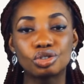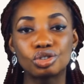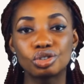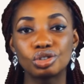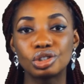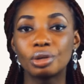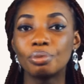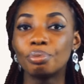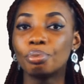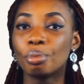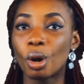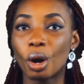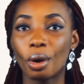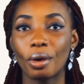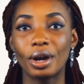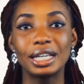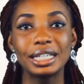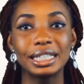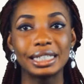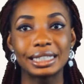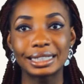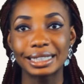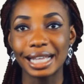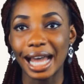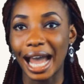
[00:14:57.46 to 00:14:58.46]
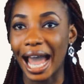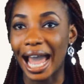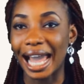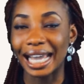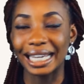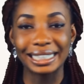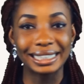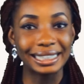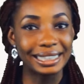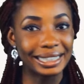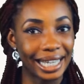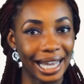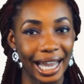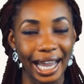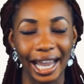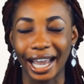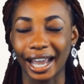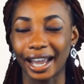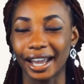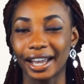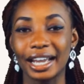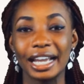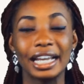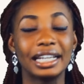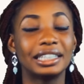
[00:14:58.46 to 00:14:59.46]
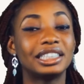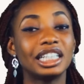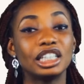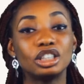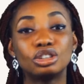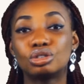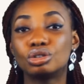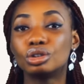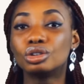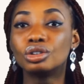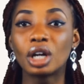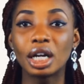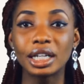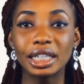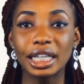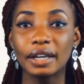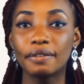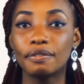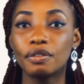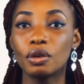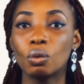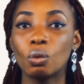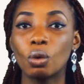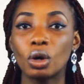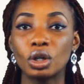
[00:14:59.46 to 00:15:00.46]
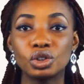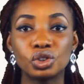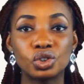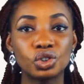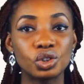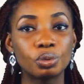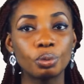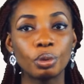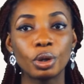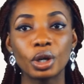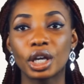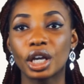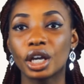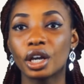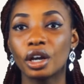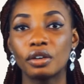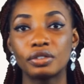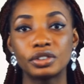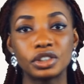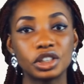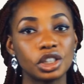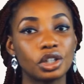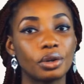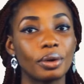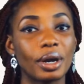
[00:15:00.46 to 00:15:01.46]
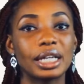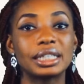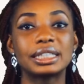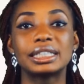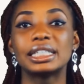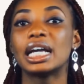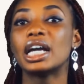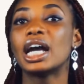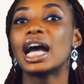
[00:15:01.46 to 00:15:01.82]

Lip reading: to the moralist idea. They do not even want smoking of cigarettes